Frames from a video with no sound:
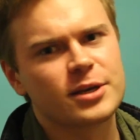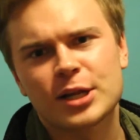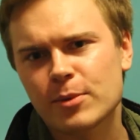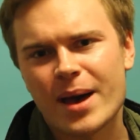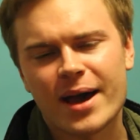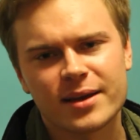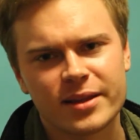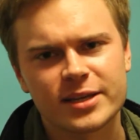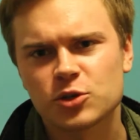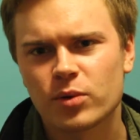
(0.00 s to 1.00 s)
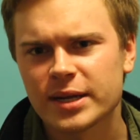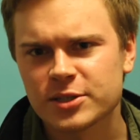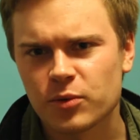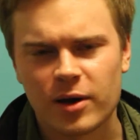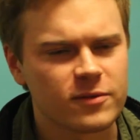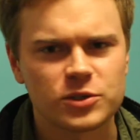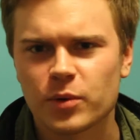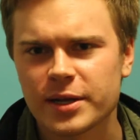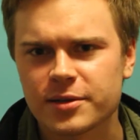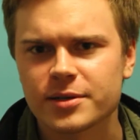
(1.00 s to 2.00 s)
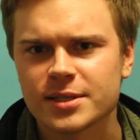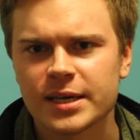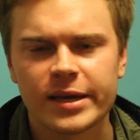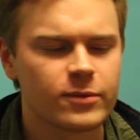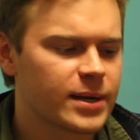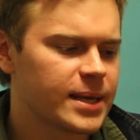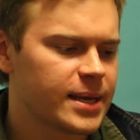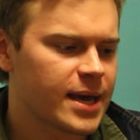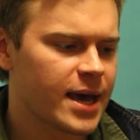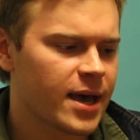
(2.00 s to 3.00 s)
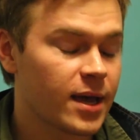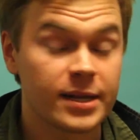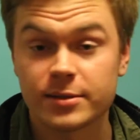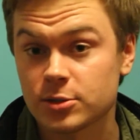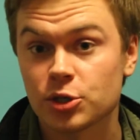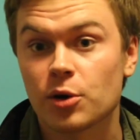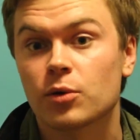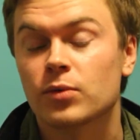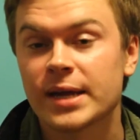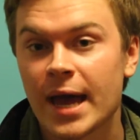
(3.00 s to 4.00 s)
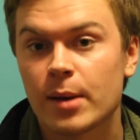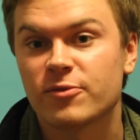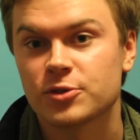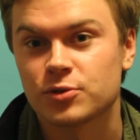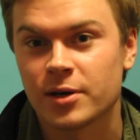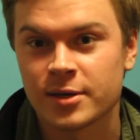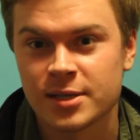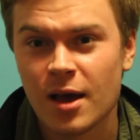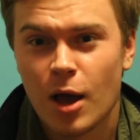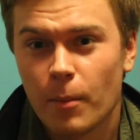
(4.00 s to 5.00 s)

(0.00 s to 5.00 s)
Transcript: you know, back in like 2012 or 2013 when he had to go to rehab for drugs.